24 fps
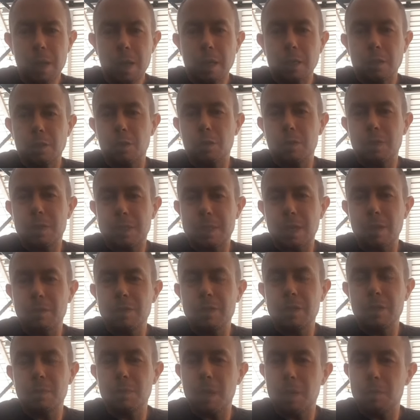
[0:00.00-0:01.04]
So it's
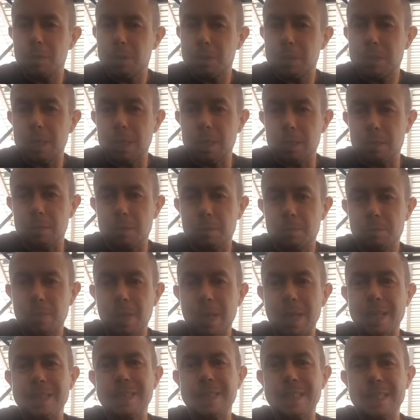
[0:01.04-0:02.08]
70 millimeters in
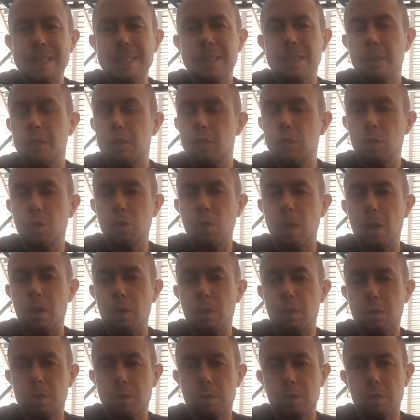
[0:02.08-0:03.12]
and 62
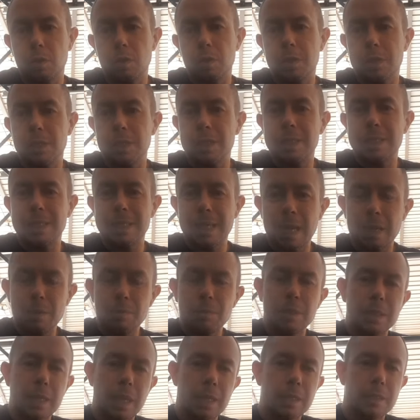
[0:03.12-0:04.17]
out. So it's the same
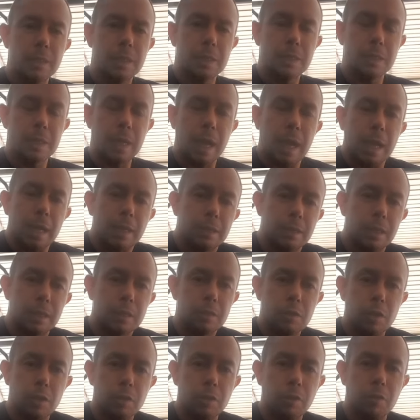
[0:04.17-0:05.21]
size as the
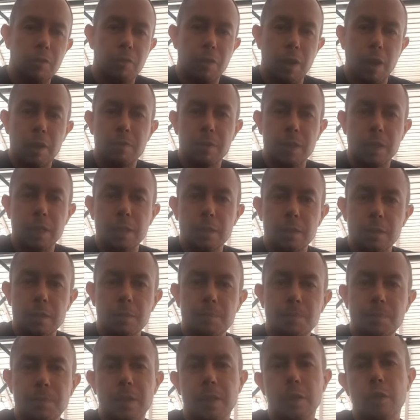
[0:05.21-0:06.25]
HX35 in,
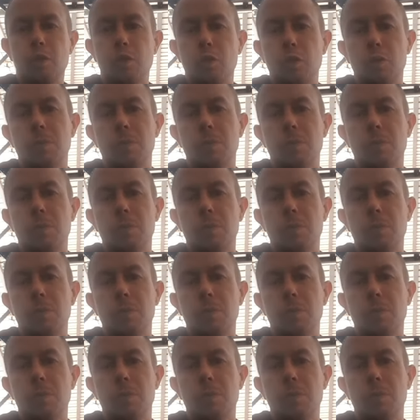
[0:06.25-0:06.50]
2